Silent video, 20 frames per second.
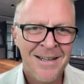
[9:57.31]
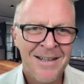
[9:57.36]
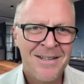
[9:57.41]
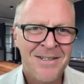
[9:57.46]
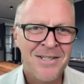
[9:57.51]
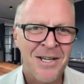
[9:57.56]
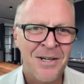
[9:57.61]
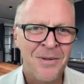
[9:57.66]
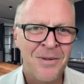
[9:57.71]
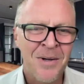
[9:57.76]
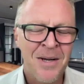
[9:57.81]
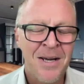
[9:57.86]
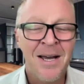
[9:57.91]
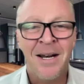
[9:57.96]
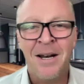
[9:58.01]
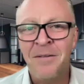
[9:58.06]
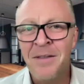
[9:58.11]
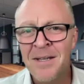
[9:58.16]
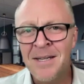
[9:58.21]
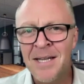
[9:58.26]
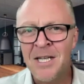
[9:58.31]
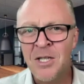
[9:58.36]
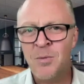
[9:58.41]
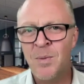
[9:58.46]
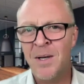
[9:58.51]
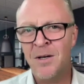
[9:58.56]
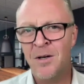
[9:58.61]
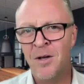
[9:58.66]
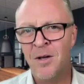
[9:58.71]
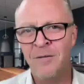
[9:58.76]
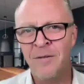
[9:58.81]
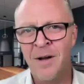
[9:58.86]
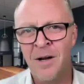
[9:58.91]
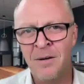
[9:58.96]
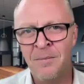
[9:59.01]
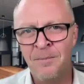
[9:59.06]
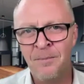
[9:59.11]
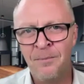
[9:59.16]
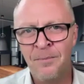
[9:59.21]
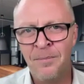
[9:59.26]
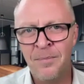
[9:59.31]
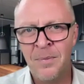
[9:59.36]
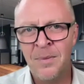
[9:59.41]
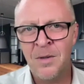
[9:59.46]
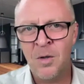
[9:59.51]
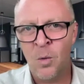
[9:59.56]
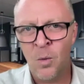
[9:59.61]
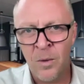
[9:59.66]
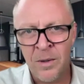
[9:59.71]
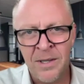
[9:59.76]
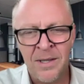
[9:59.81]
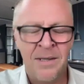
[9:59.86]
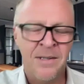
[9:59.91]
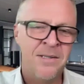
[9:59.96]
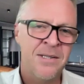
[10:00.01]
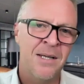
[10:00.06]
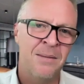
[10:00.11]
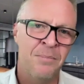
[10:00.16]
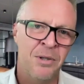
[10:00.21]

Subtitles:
So, and I think that's where a lot of our audience and